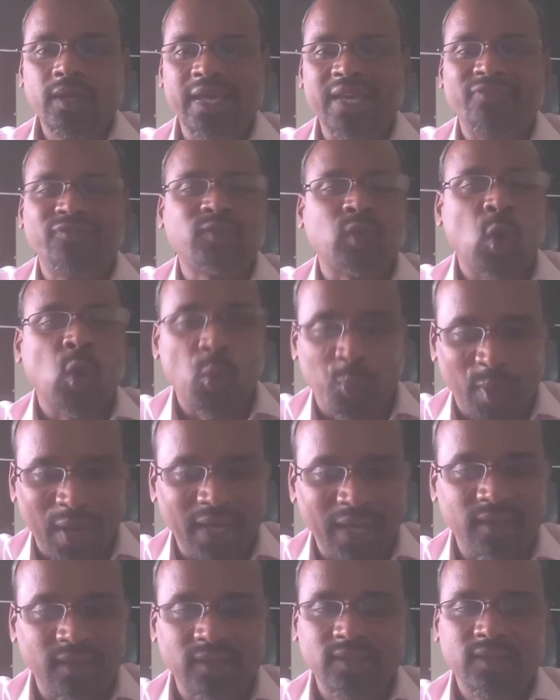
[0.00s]
gift
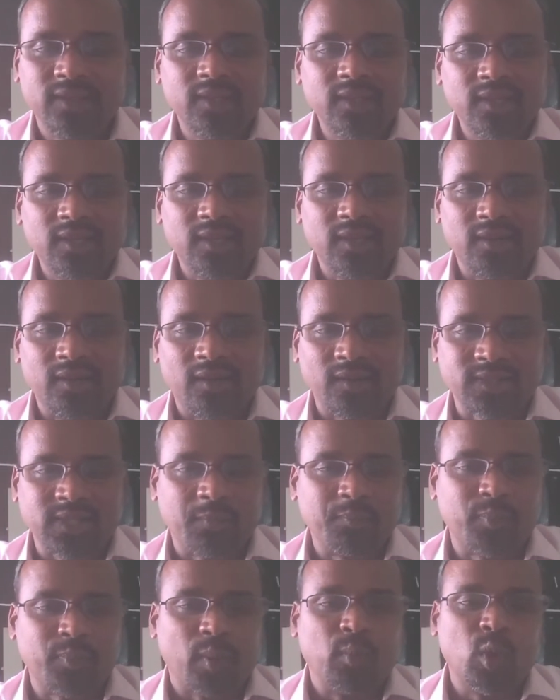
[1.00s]
coupon or
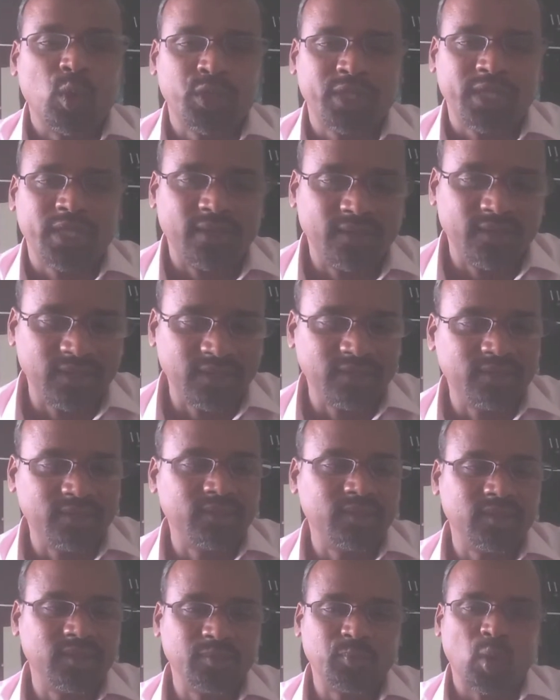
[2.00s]
some
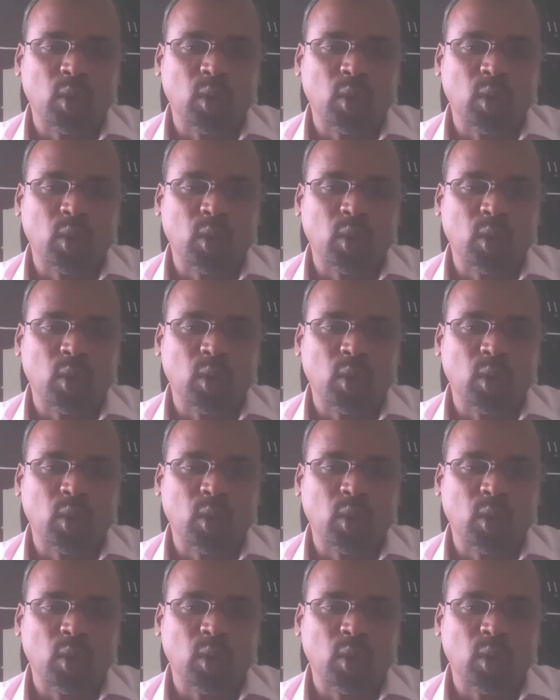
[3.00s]
promotion